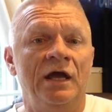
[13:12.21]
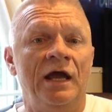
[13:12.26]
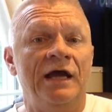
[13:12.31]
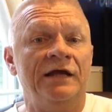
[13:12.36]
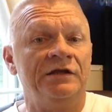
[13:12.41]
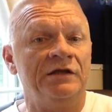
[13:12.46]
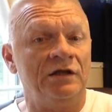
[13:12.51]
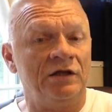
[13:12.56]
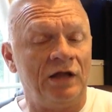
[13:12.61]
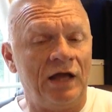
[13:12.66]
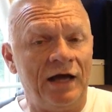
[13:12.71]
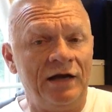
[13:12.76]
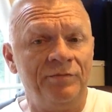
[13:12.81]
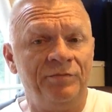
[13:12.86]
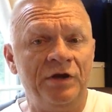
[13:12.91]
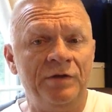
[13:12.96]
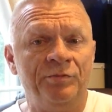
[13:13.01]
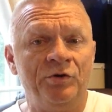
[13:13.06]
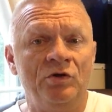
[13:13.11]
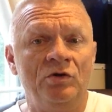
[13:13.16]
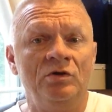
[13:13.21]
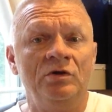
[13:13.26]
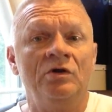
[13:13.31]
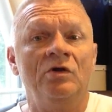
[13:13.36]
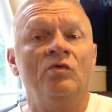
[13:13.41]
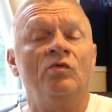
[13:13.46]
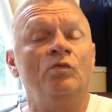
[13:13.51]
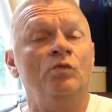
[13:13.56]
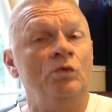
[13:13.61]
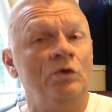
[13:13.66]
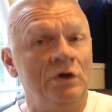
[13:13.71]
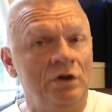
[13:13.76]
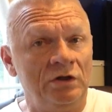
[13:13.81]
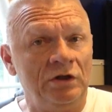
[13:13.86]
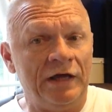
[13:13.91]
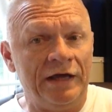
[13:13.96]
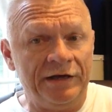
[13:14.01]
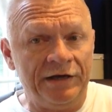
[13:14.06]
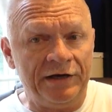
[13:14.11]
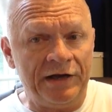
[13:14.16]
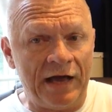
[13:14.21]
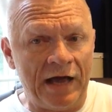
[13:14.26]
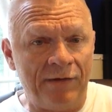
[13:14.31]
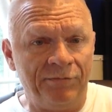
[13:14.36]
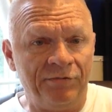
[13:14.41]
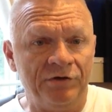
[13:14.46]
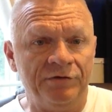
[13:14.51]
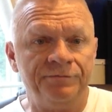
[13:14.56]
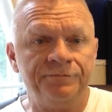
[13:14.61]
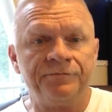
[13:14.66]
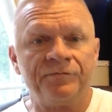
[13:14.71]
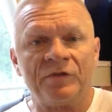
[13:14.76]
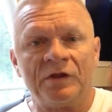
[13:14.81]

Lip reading: And a lot of people will let it happen.